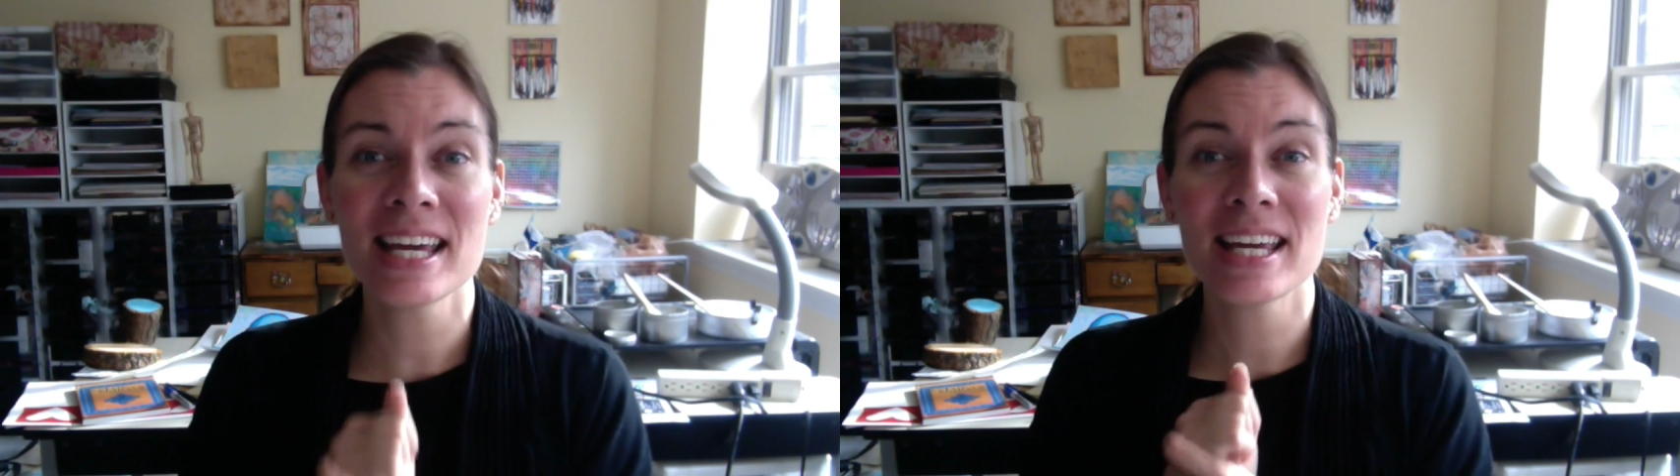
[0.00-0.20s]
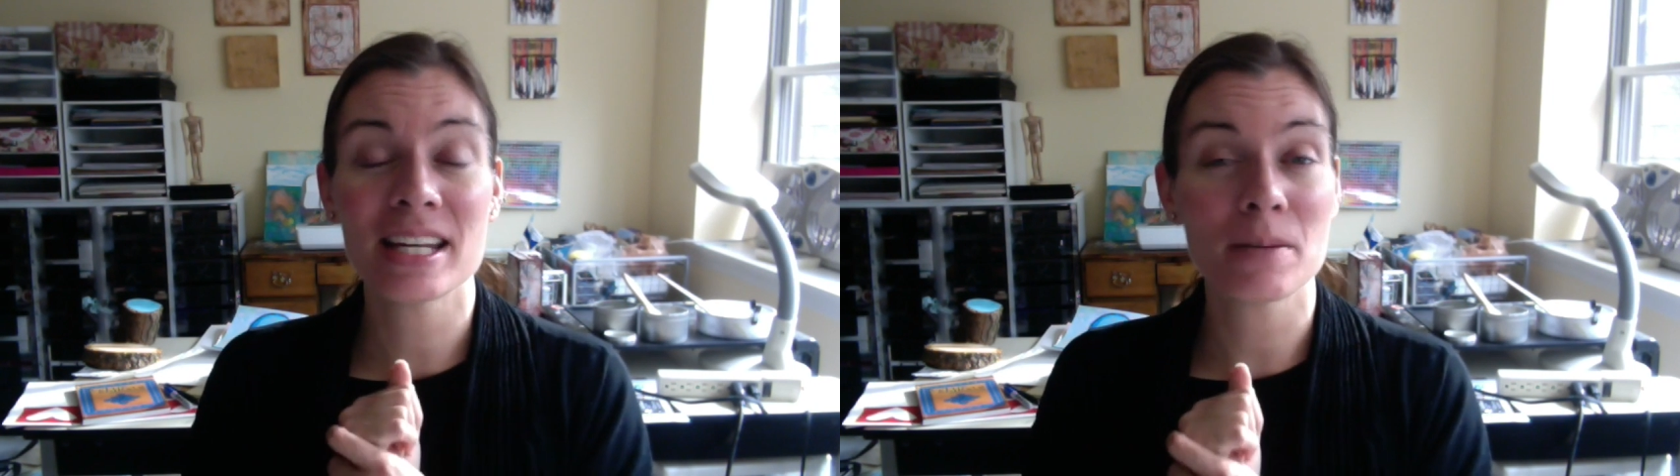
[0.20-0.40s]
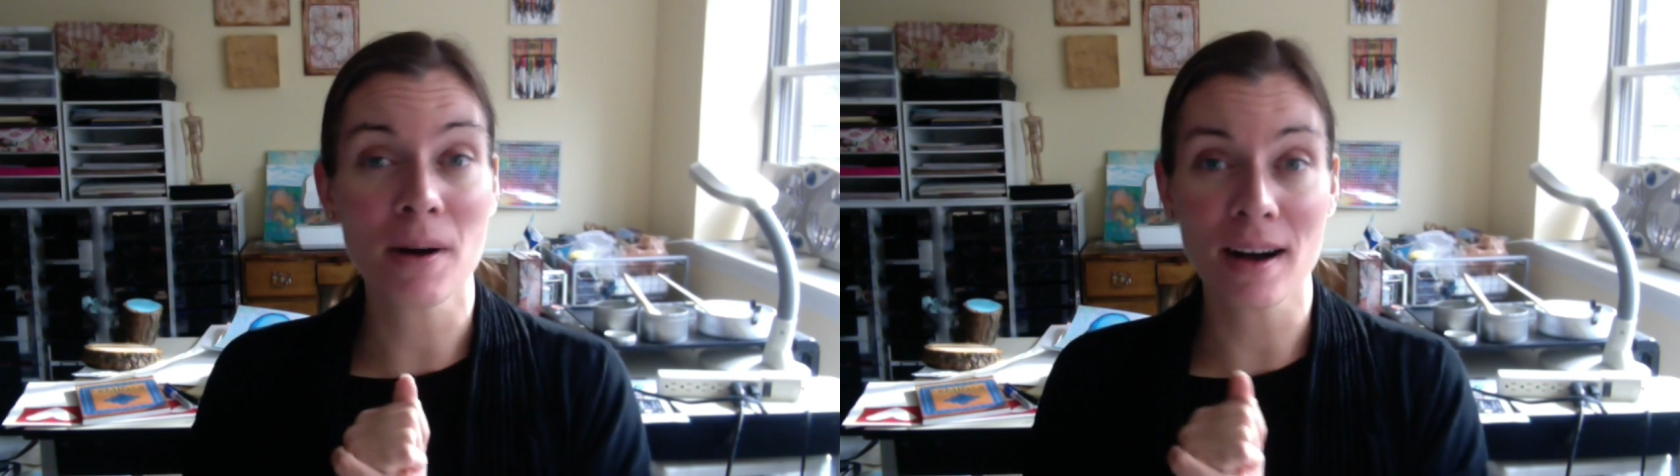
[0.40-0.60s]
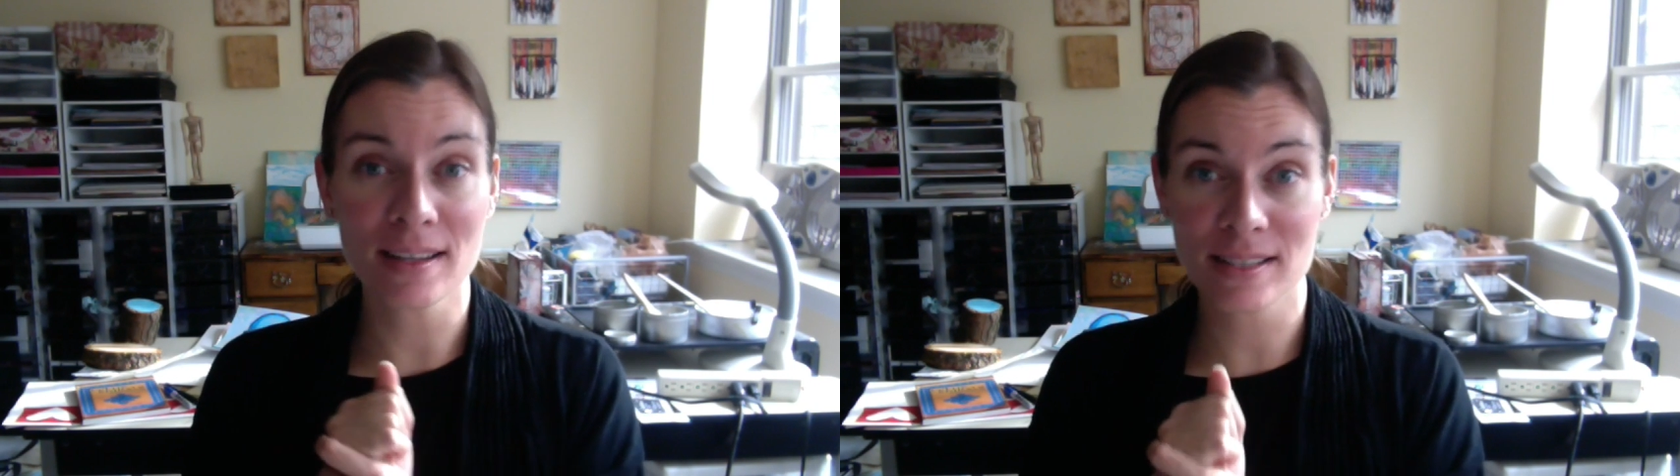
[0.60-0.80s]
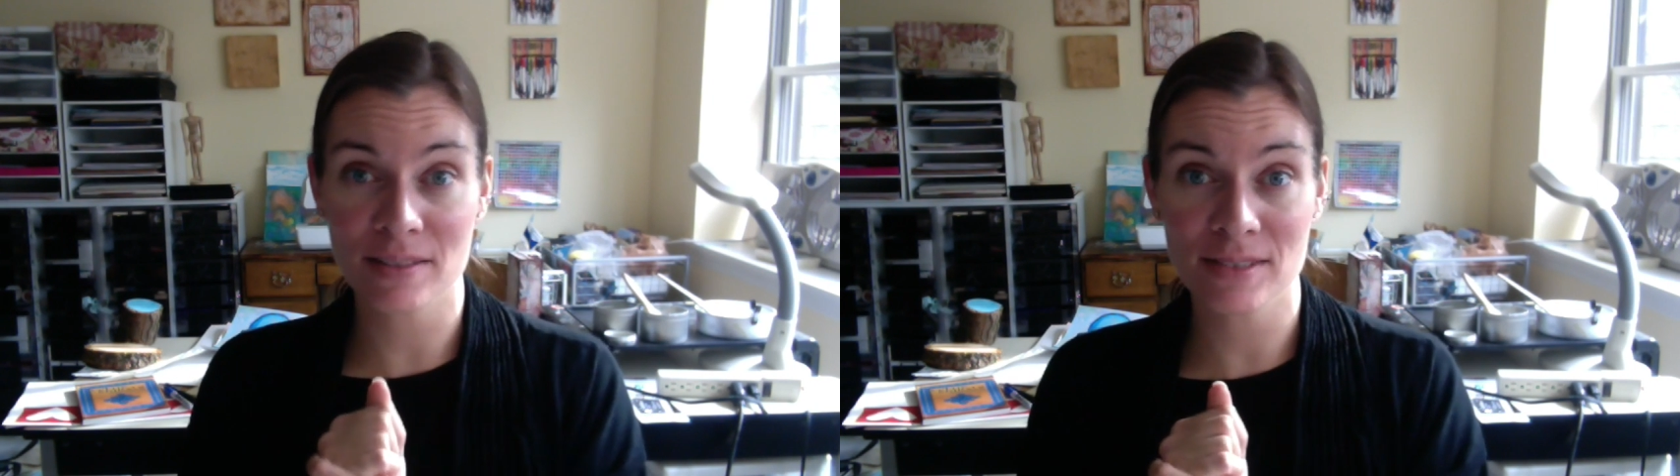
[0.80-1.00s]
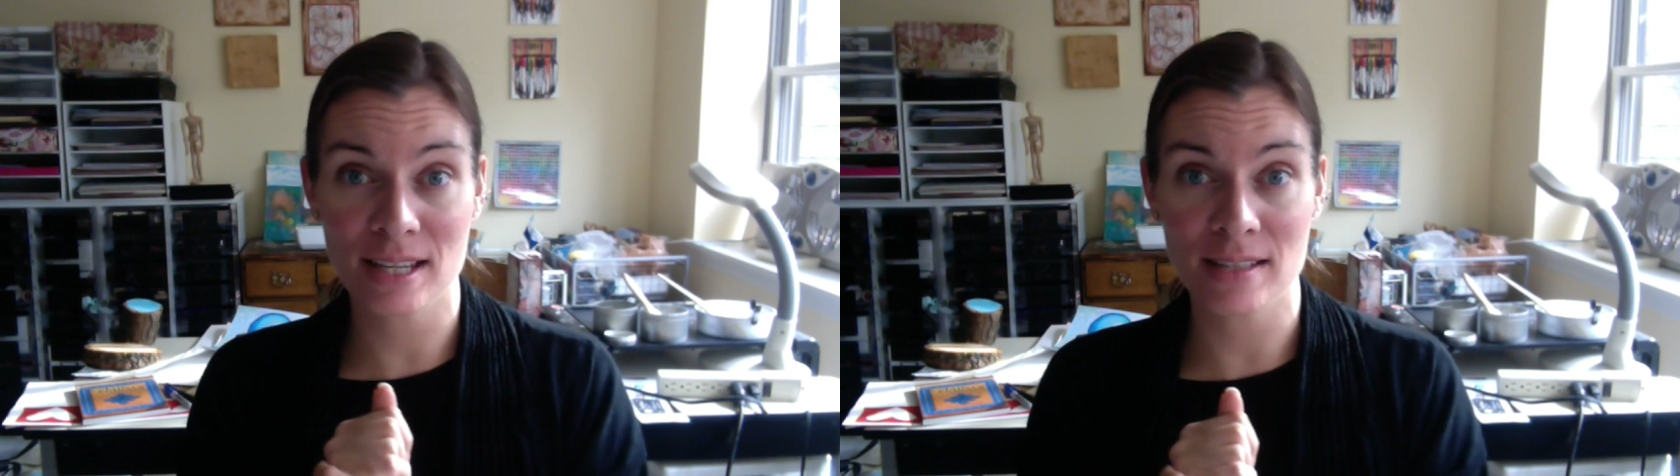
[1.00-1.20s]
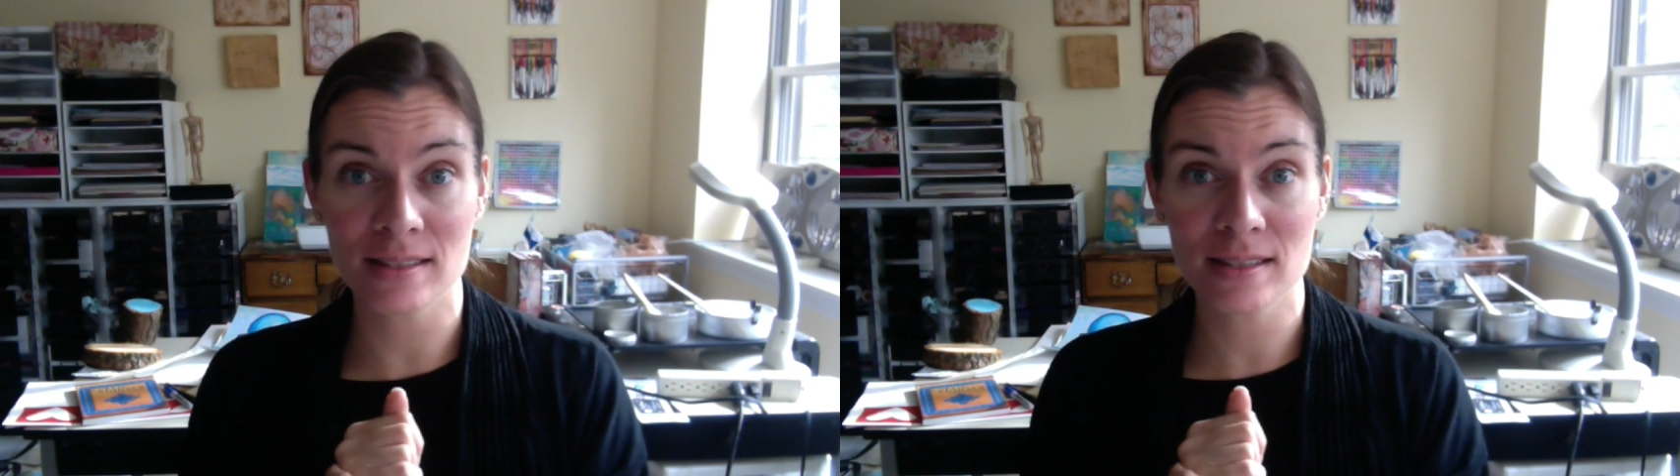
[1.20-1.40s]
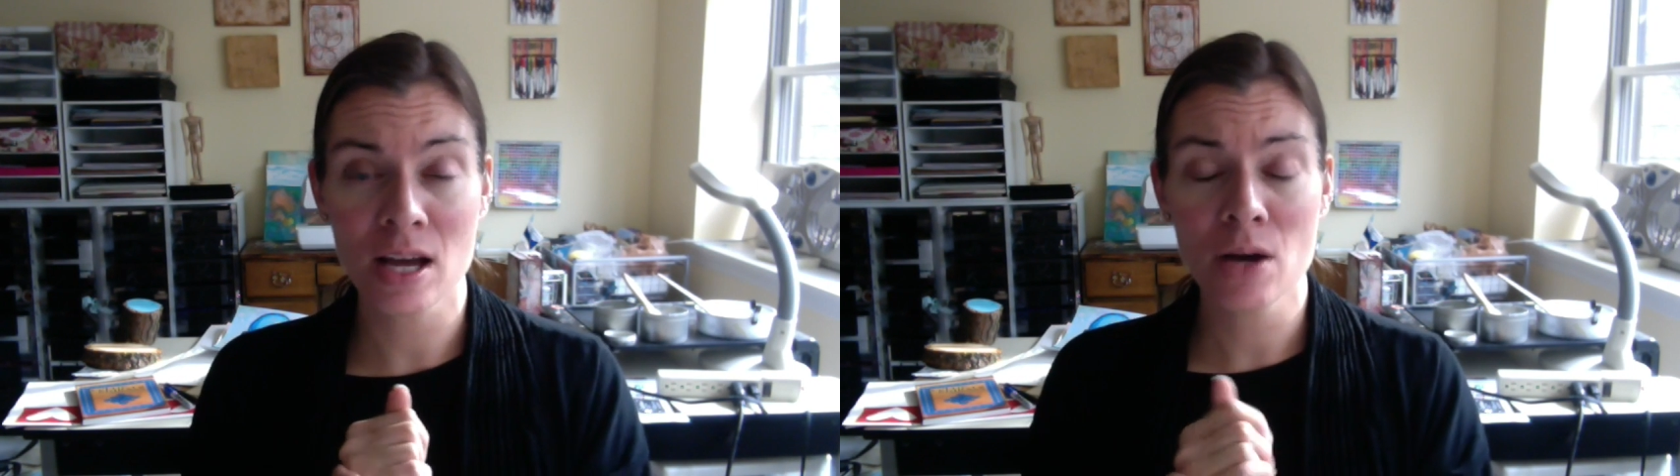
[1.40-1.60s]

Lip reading: in a positive sense